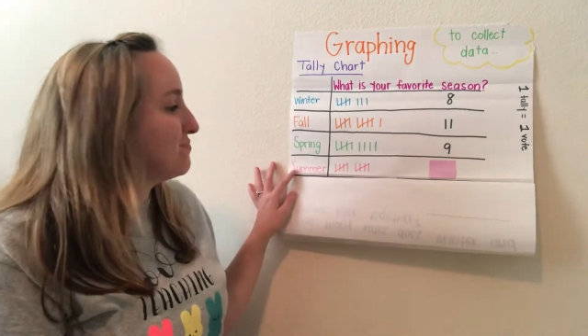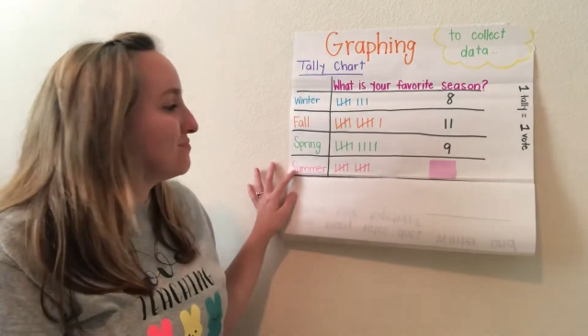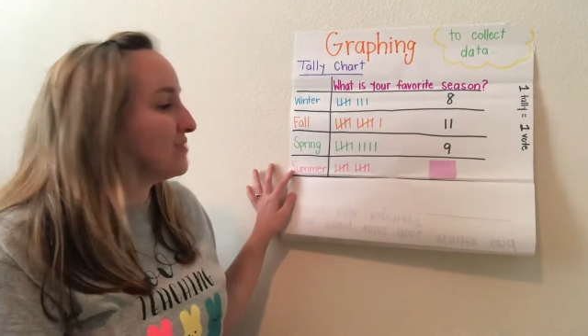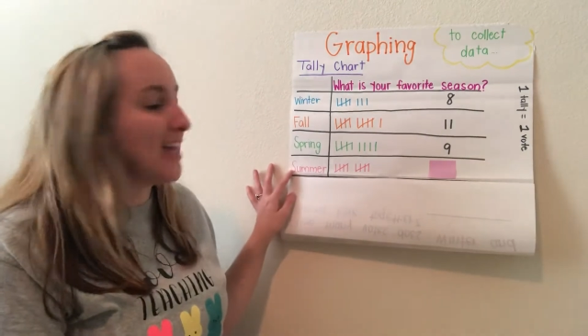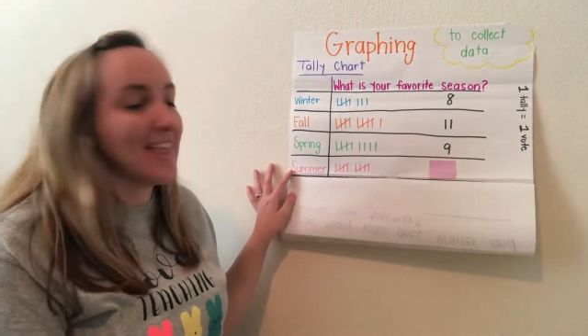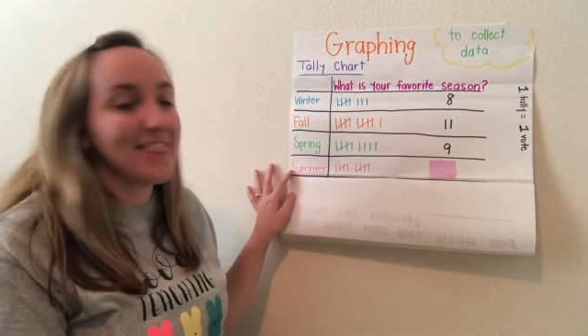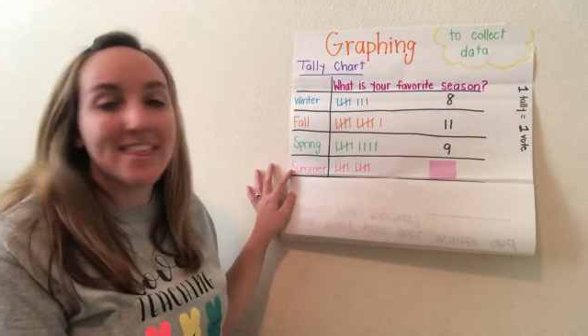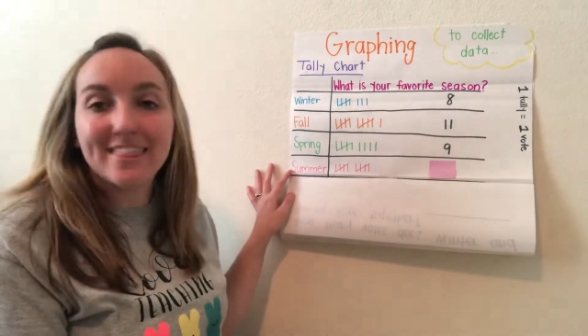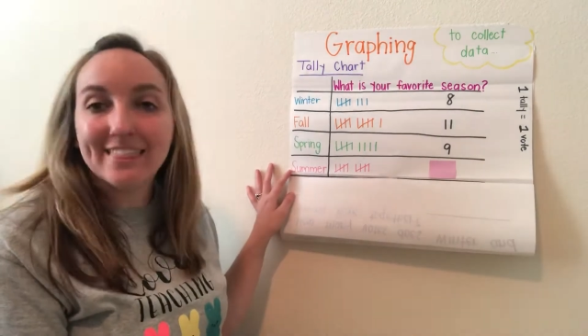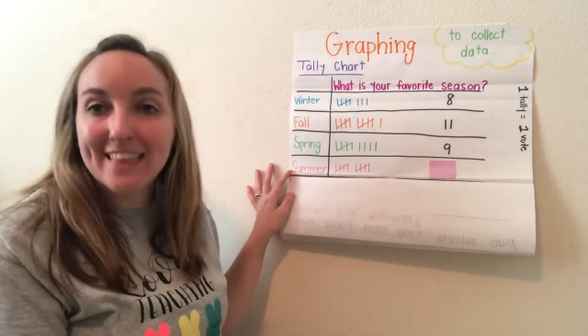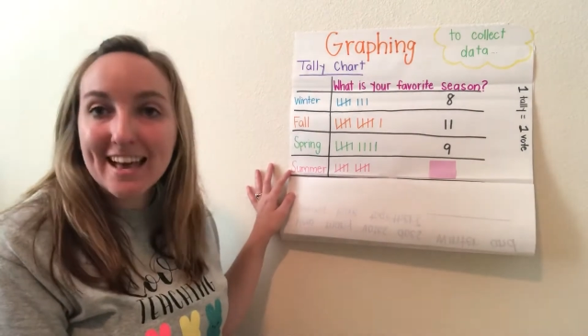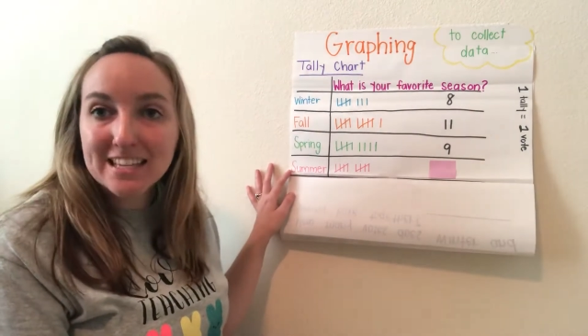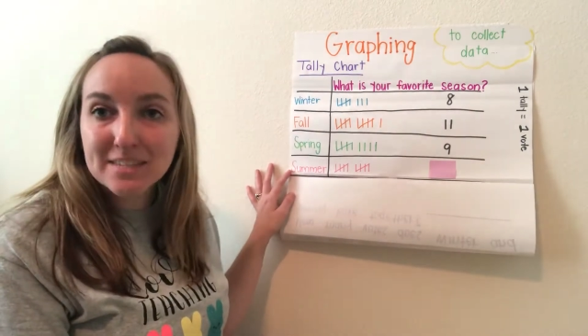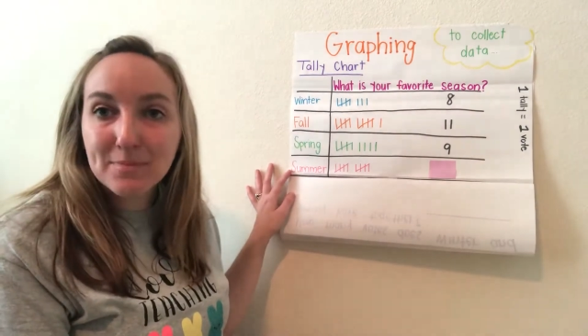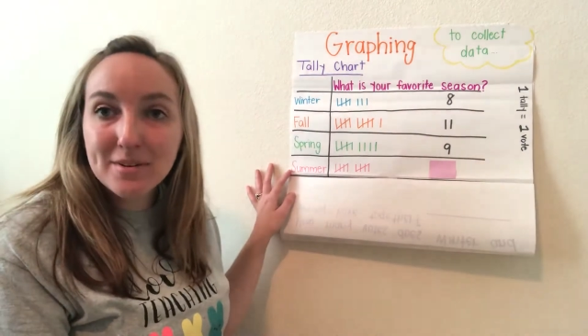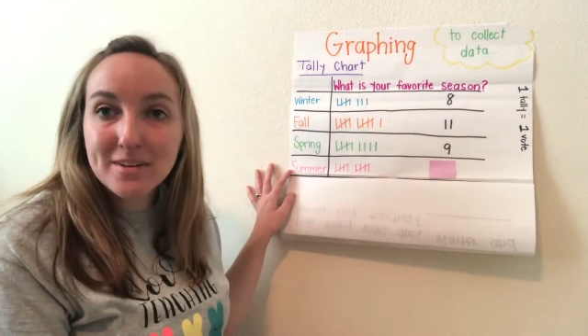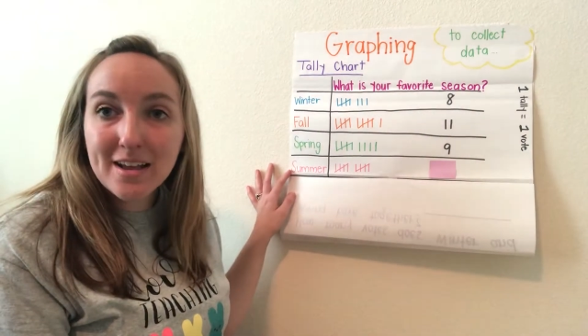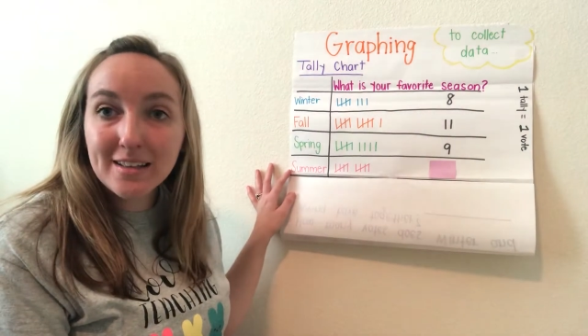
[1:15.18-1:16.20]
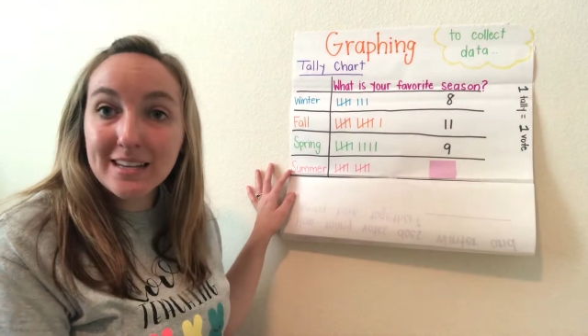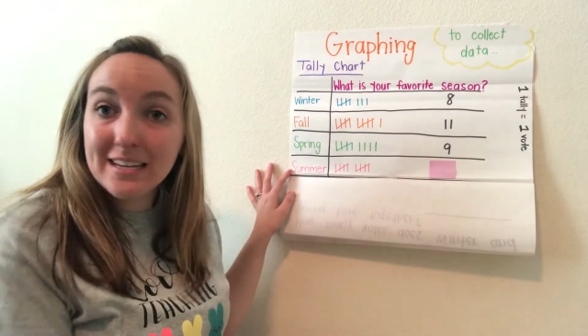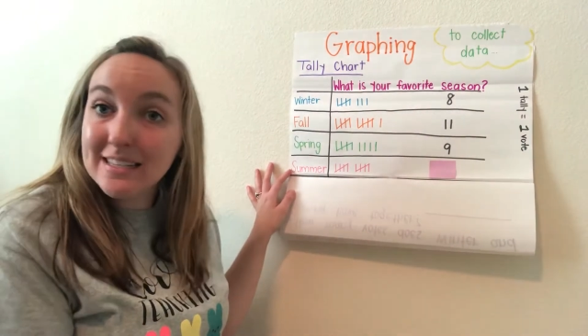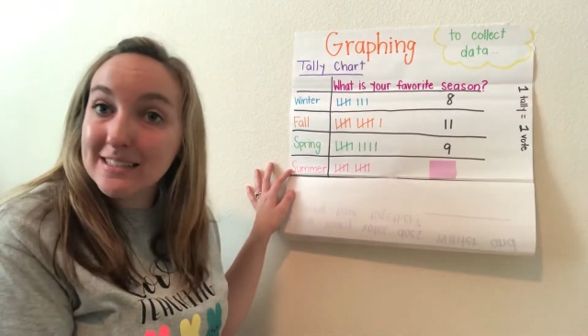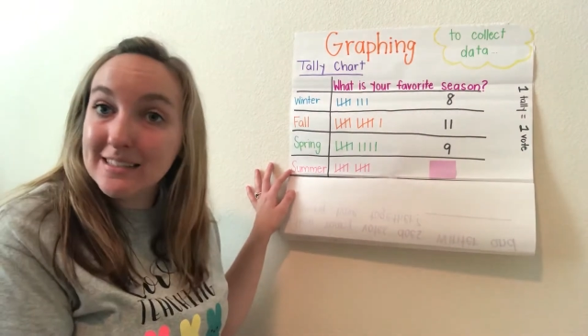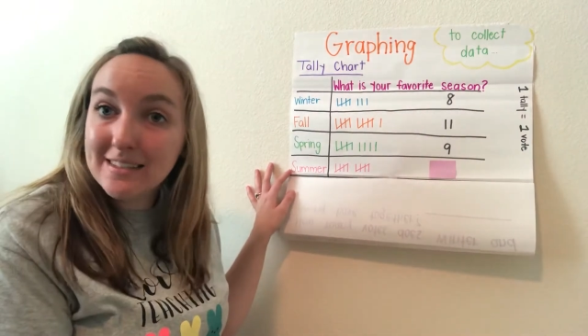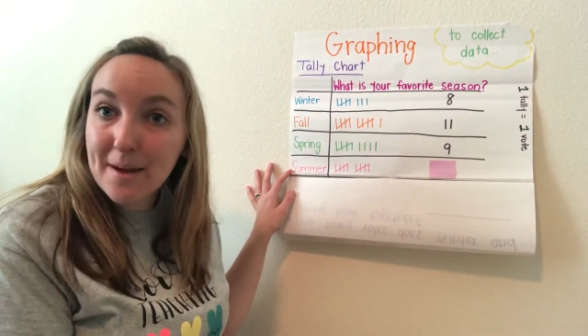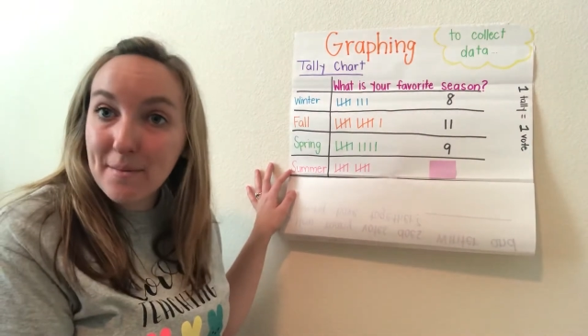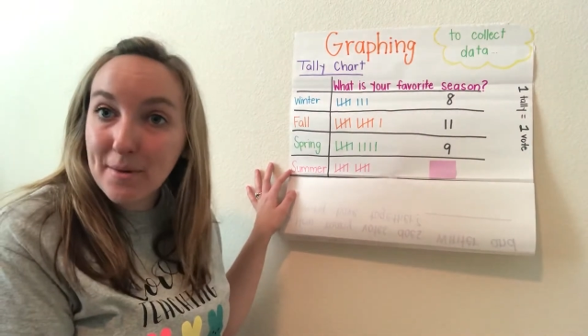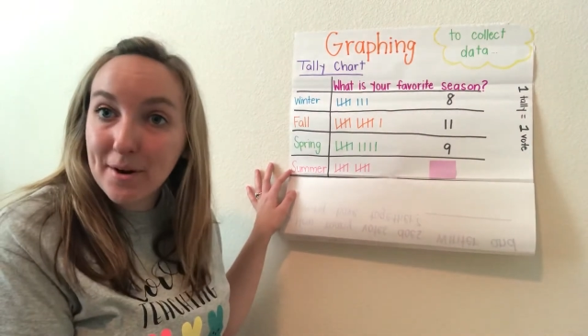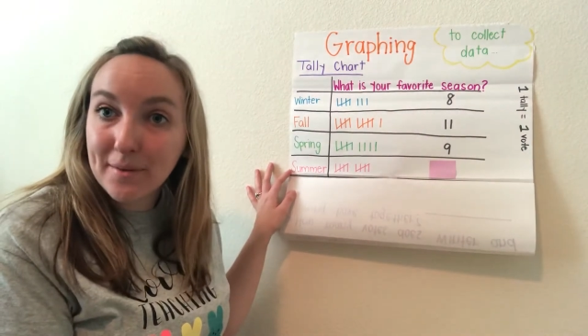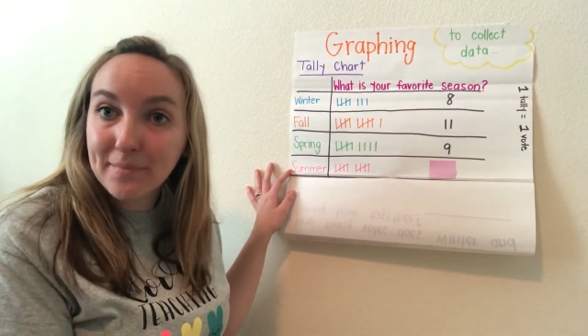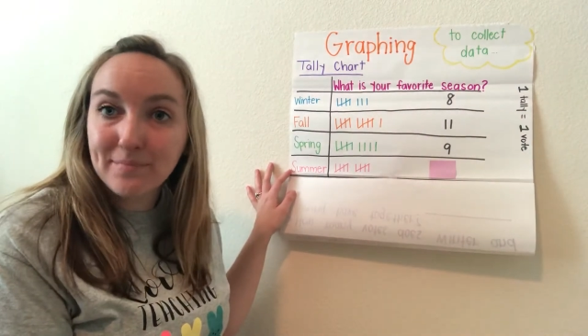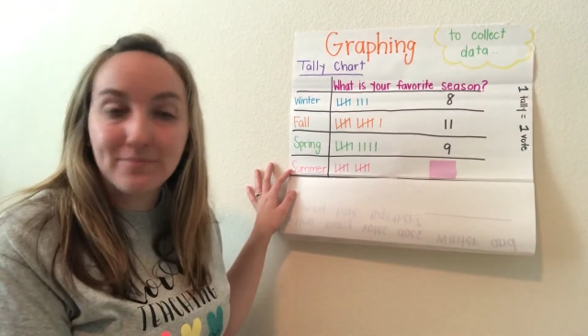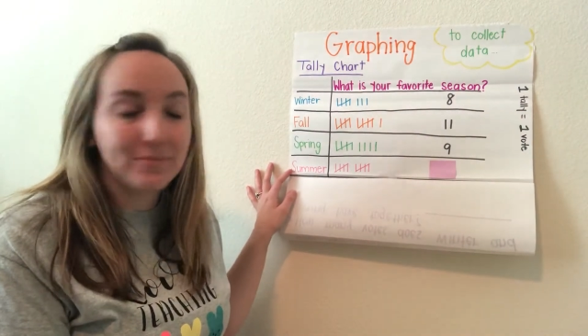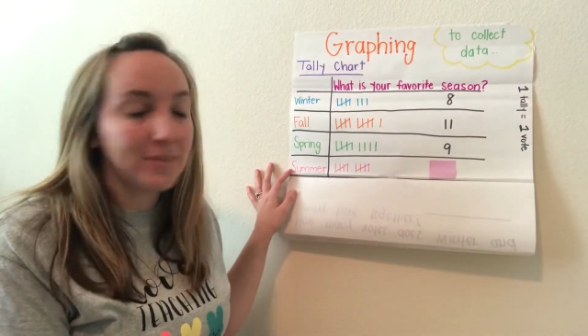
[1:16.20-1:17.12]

And then last but not least, summer.